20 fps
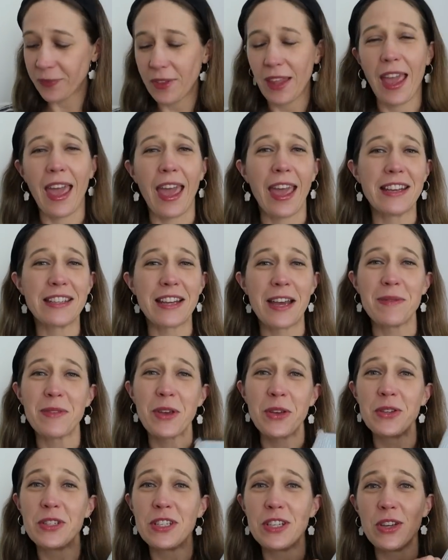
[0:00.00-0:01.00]
and I'm
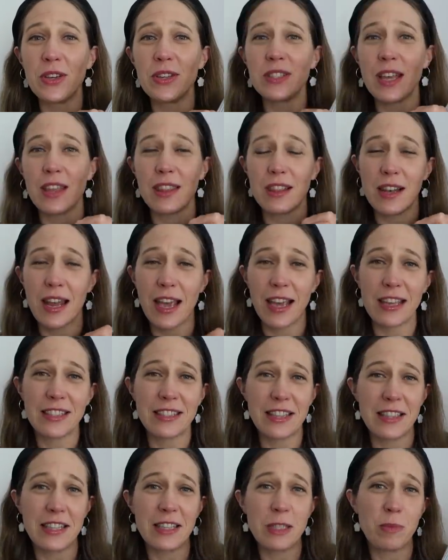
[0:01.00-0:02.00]
going to use, like I
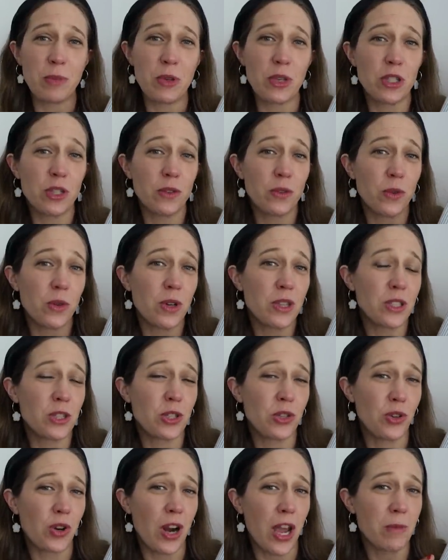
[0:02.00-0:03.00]
said, this beautiful
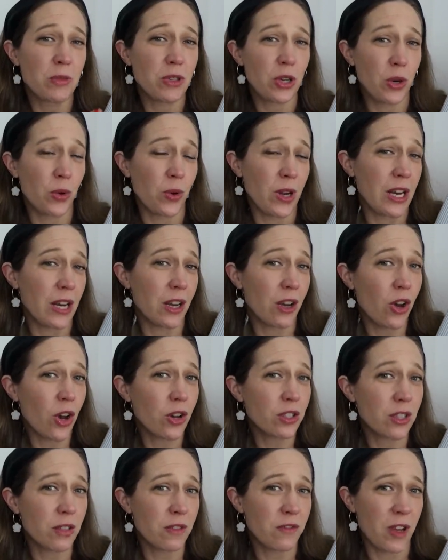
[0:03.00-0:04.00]
striped green
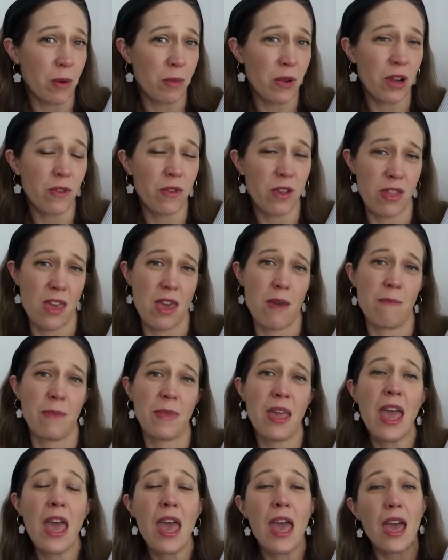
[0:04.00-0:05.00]
cotton fabric for
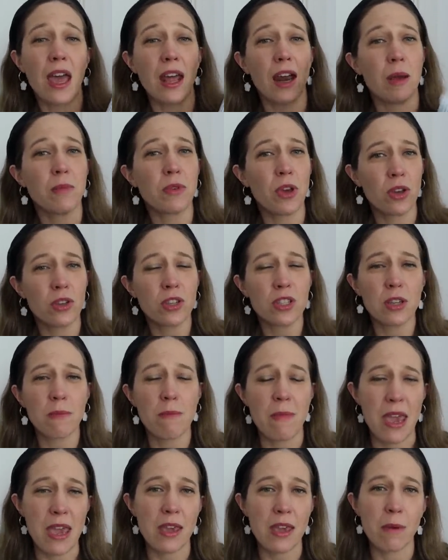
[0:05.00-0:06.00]
them. And I'm going to
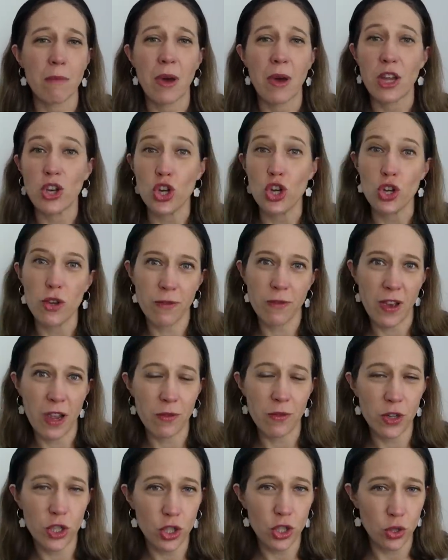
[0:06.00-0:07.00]
make my new
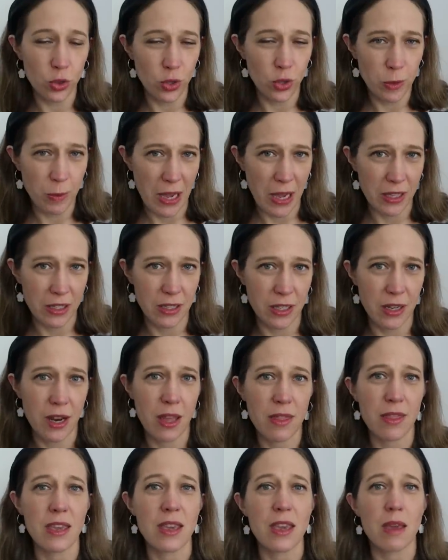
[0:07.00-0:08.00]
favourite shorts pattern,
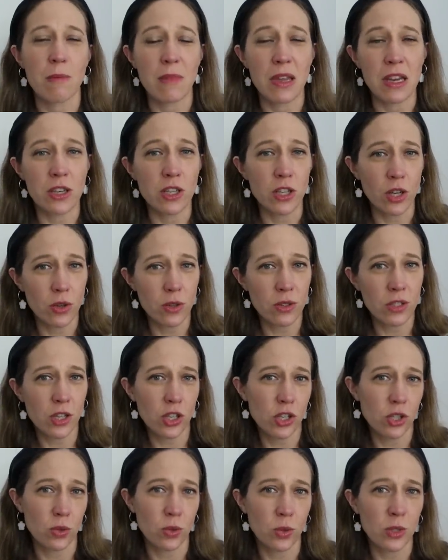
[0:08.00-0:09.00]
the Mendoza
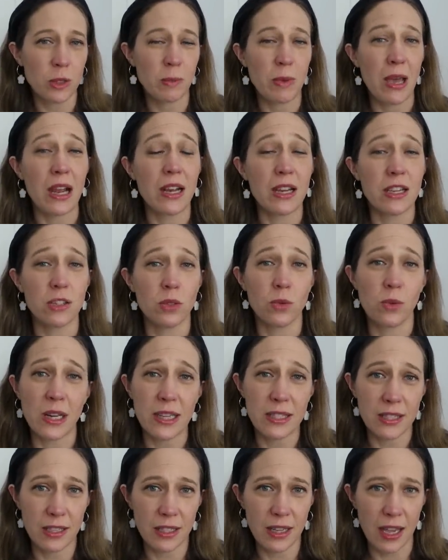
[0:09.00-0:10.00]
Shorts by Little
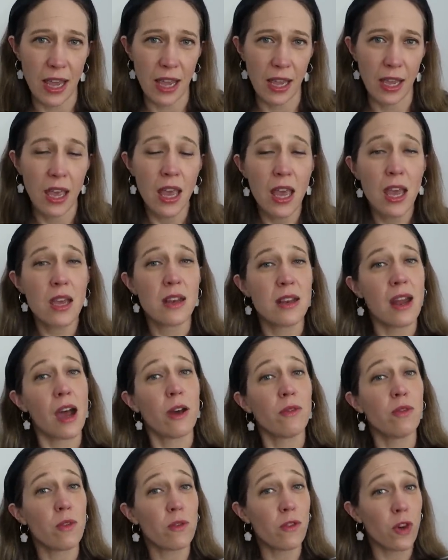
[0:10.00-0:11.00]
Lizard King. Now,
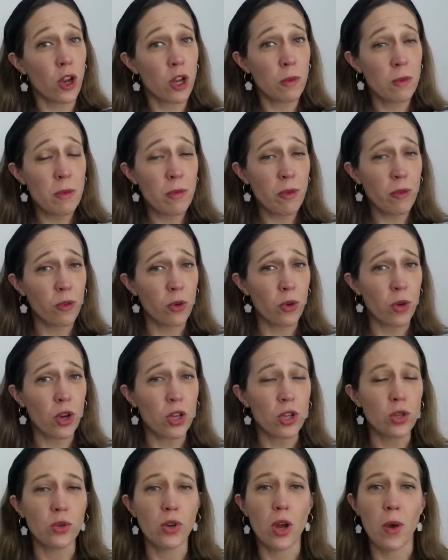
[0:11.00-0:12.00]
if you followed me before,
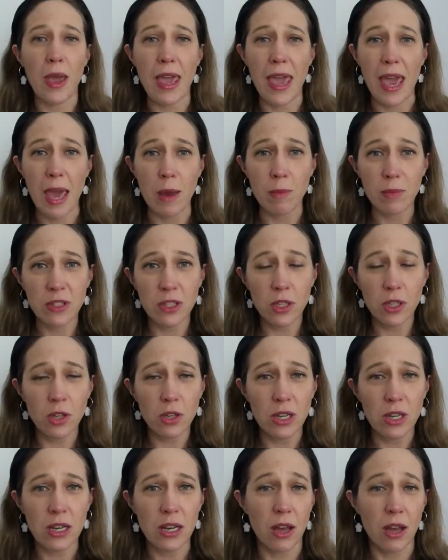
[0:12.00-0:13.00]
you'll know I
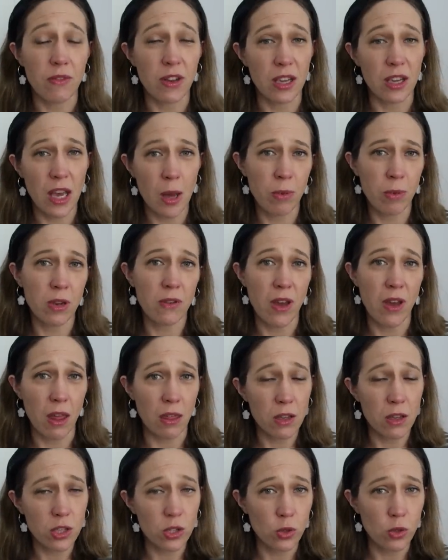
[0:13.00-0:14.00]
absolutely love a couple of
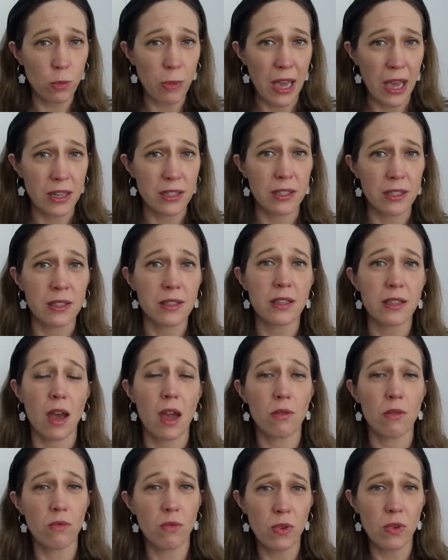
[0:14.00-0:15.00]
other short patterns.
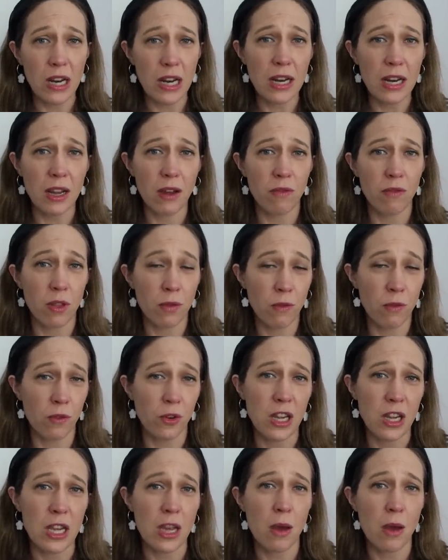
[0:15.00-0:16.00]
I really love the
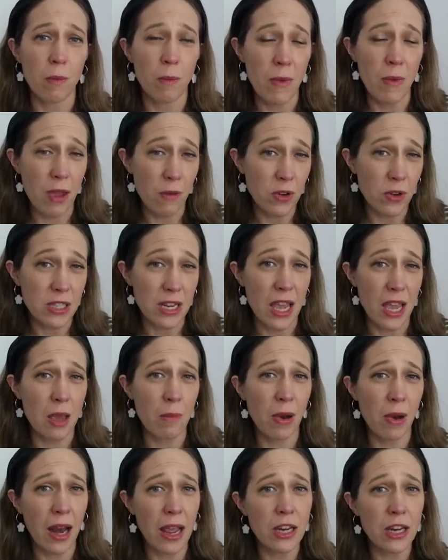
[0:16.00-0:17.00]
free
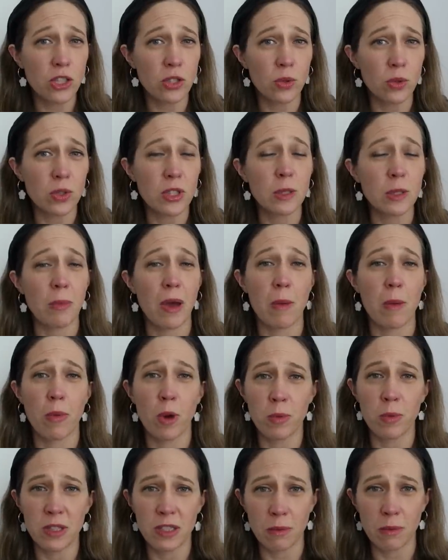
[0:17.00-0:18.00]
everyday play shorts by
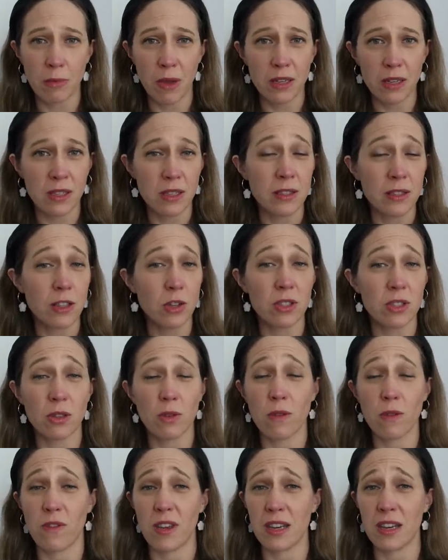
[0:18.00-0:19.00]
Bobbins and Buttons. Those
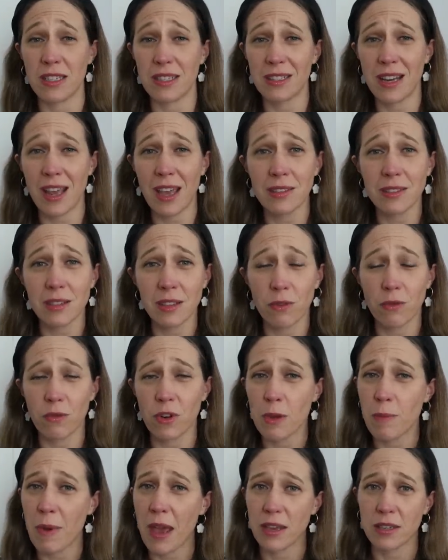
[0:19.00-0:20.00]
are a fantastic
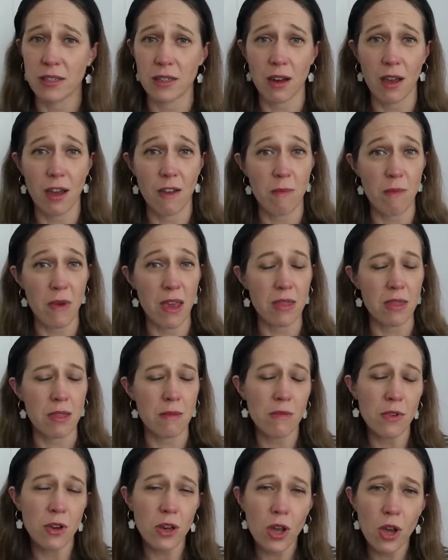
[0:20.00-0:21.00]
free pattern. I've made
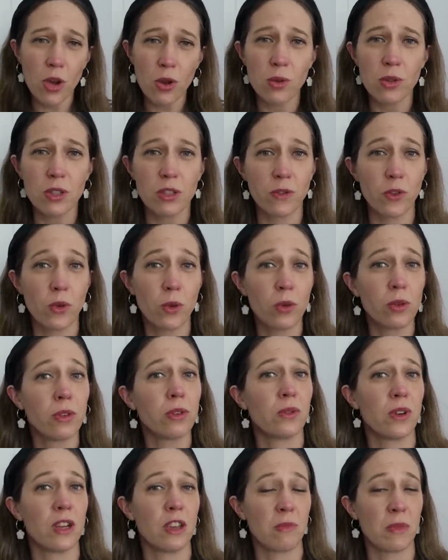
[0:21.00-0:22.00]
them loads for all
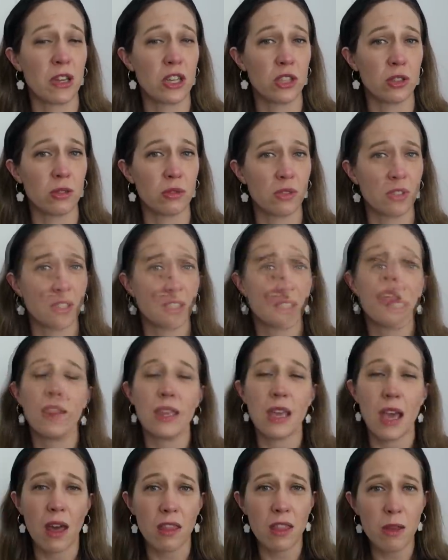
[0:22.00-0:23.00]
three of my children.
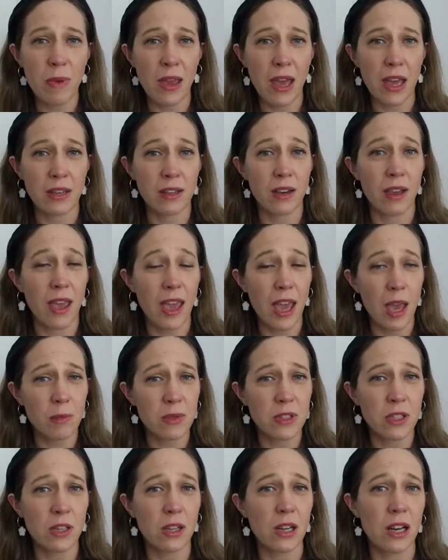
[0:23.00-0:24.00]
The other pattern I
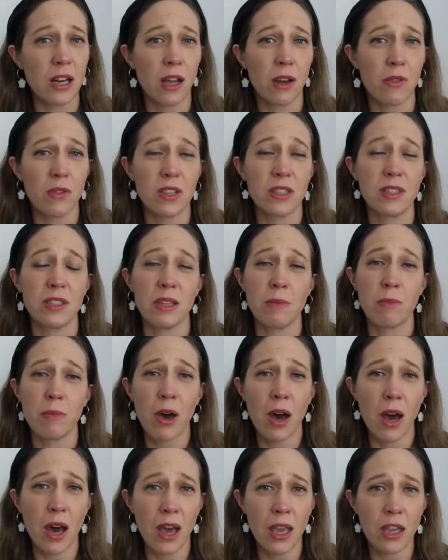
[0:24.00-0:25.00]
absolutely love is the
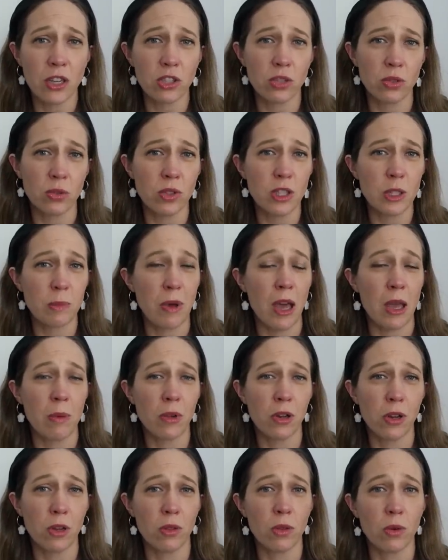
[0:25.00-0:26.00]
Pie Shorts by
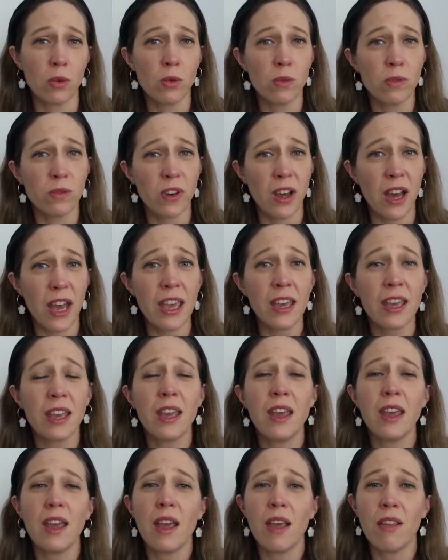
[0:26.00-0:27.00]
Below the Kauffi.
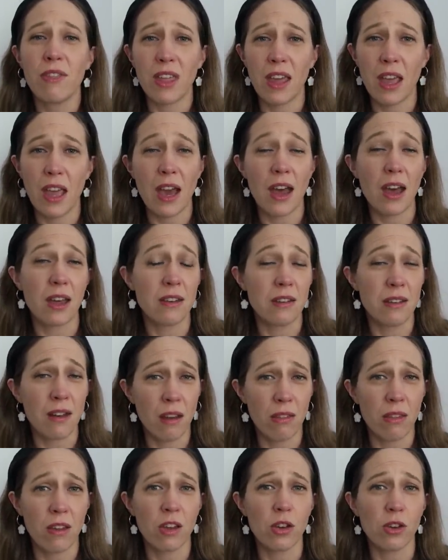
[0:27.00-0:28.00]
They are
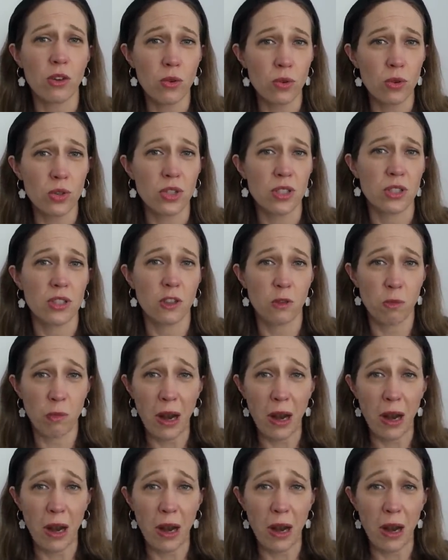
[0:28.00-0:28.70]
another gorgeous sort of